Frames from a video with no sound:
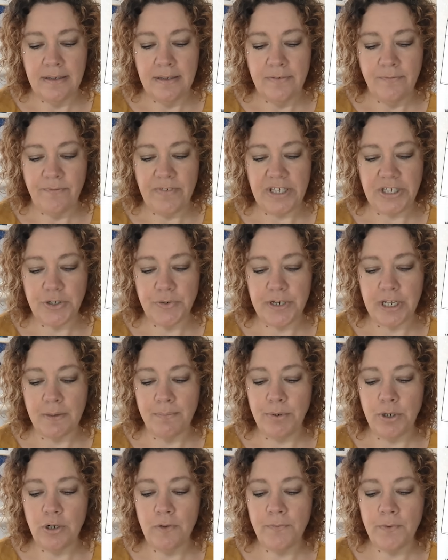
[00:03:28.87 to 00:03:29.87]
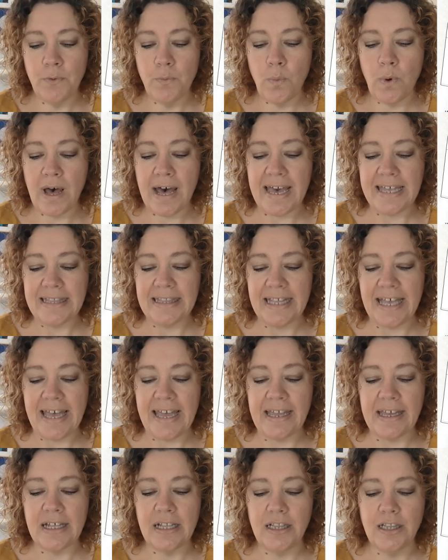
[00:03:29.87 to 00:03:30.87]
featuring a beautiful wide
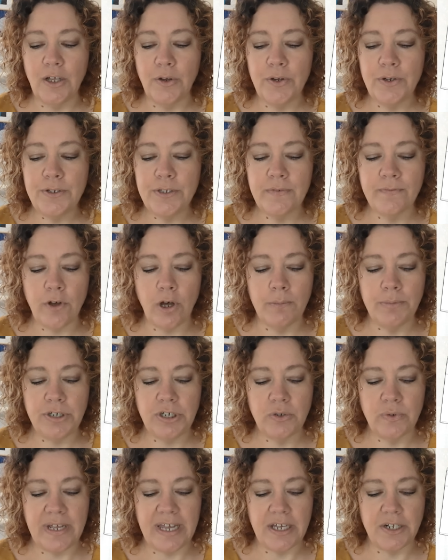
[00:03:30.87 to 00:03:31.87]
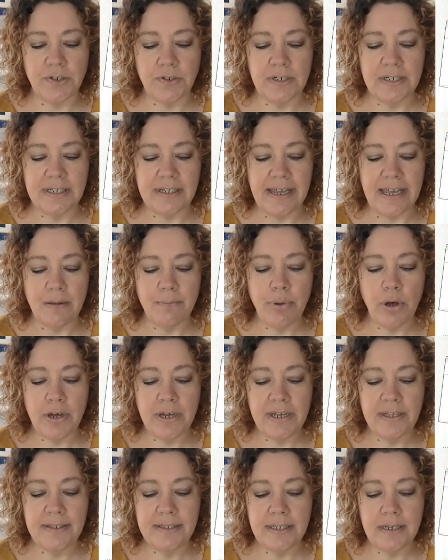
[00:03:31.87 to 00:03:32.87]
leg, loads of optional extras like
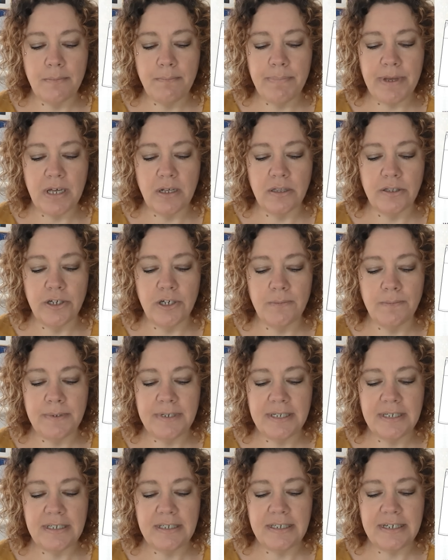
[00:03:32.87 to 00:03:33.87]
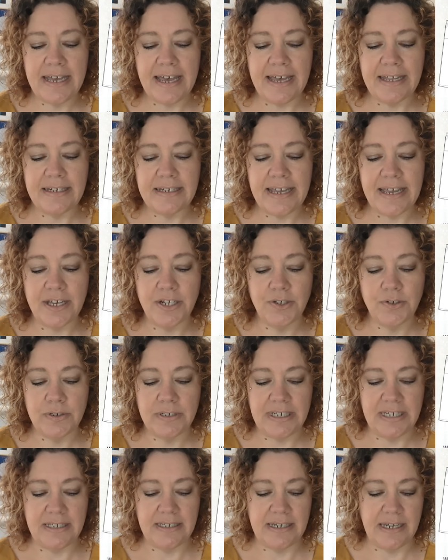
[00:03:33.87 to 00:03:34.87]
pockets, belt loops to add extra
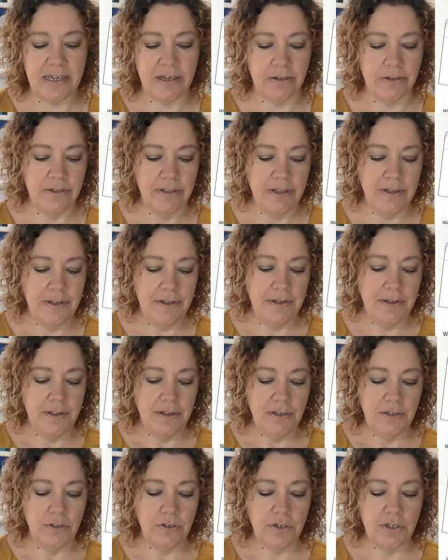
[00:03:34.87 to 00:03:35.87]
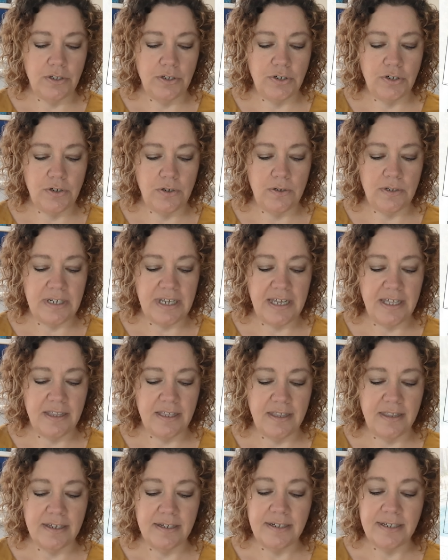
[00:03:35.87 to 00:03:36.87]
detail. You can choose
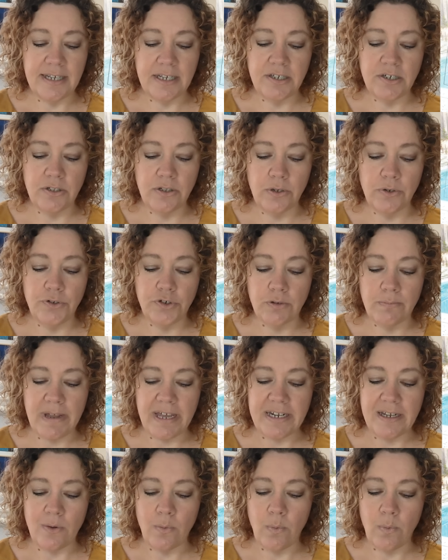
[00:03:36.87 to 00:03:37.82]
either the subtle or dramatic